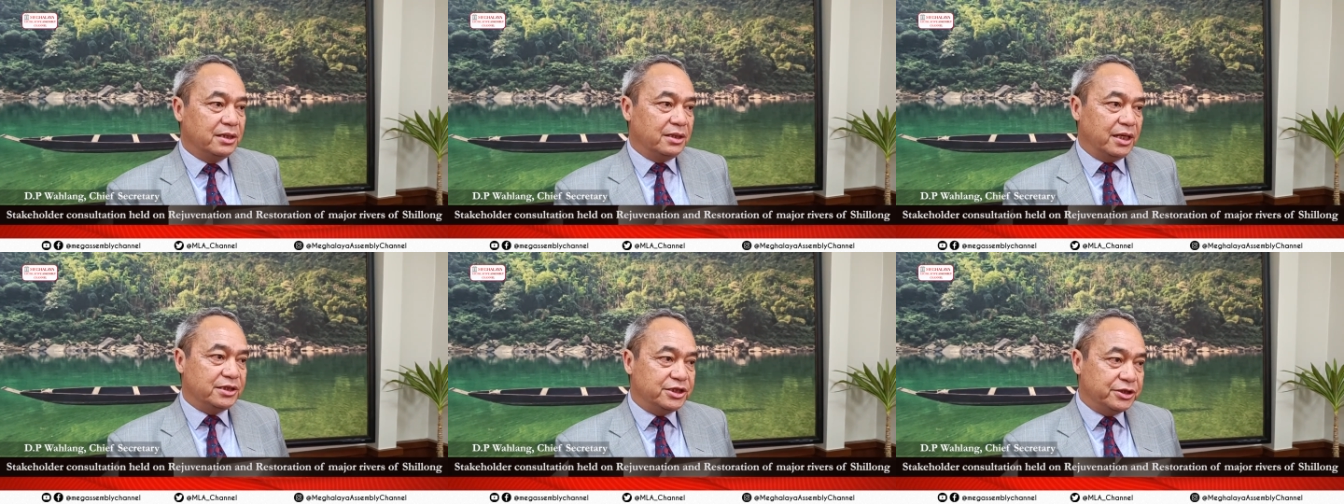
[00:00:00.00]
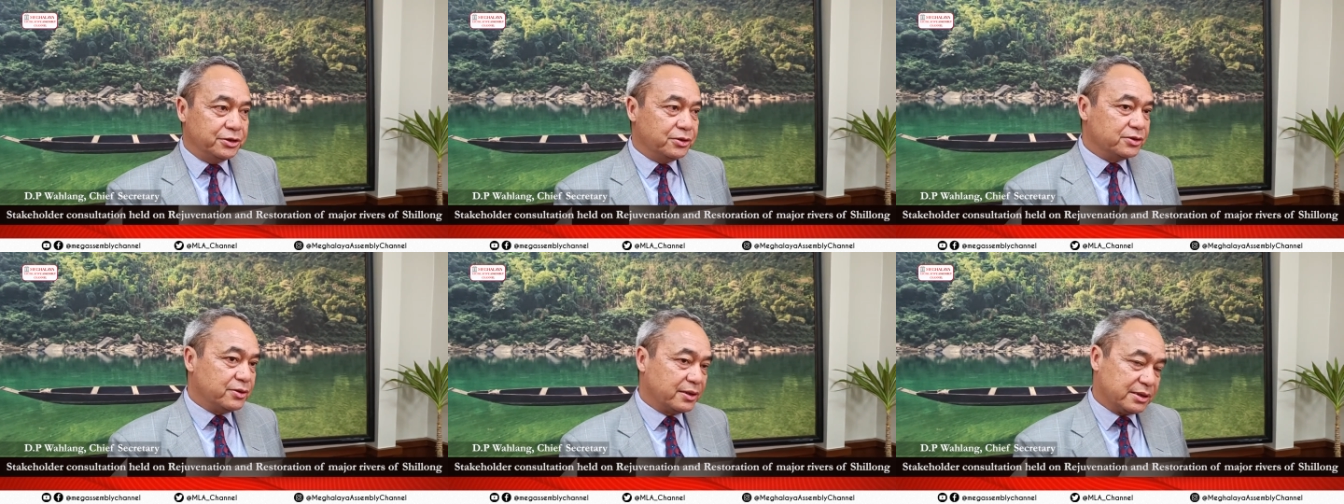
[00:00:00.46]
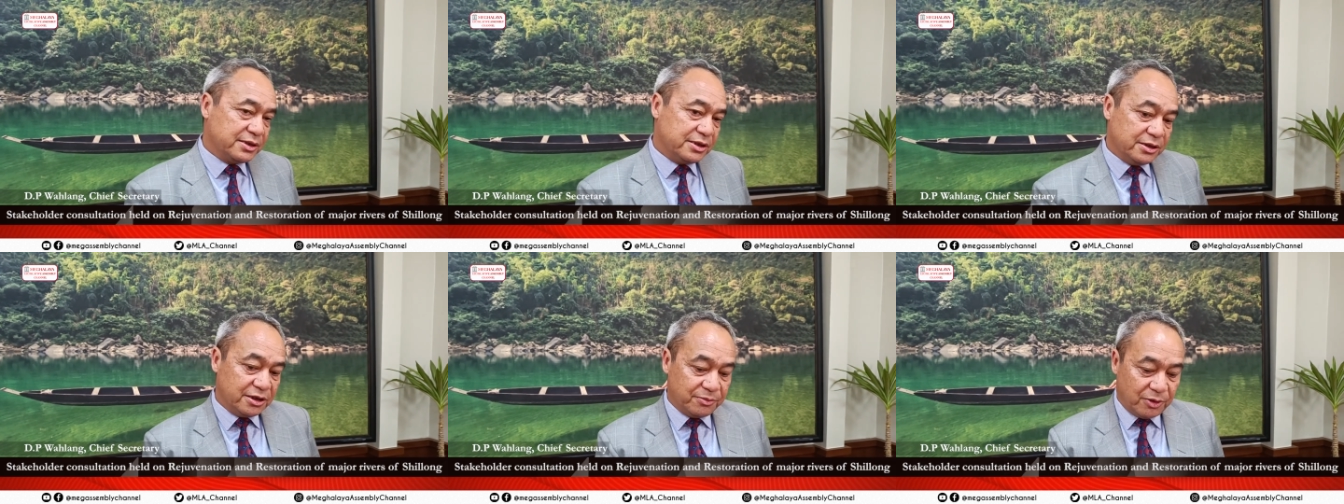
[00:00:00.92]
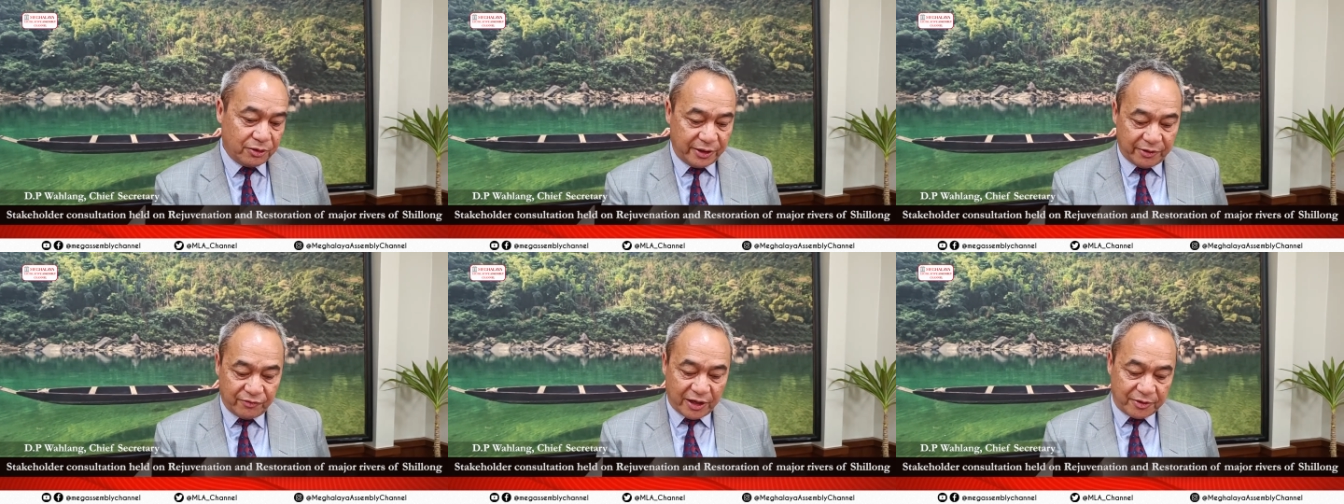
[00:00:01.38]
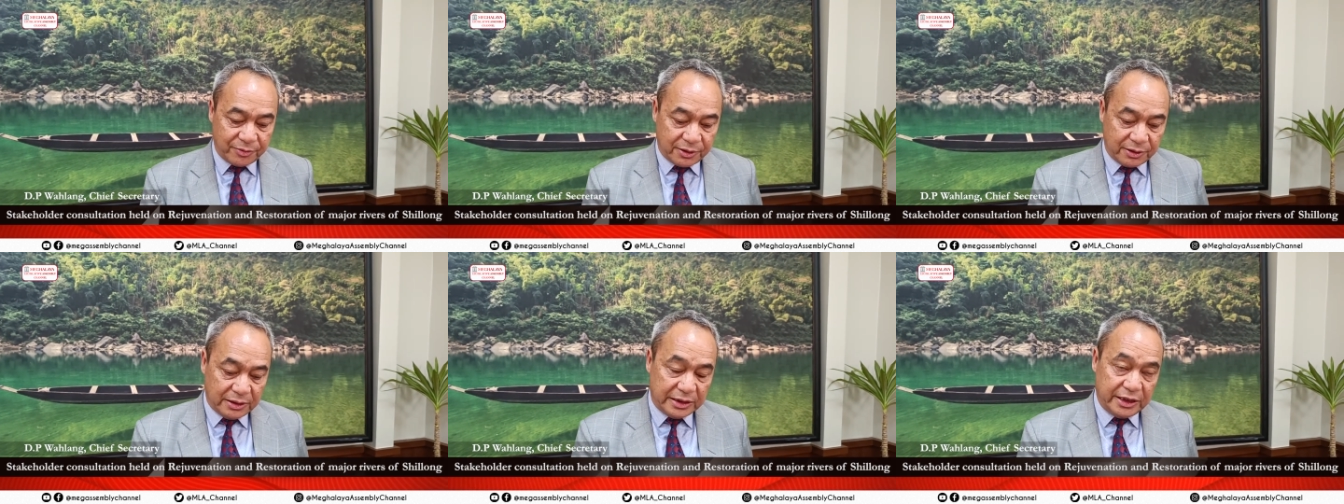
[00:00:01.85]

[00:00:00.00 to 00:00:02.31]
NGOs are concerned about the environment.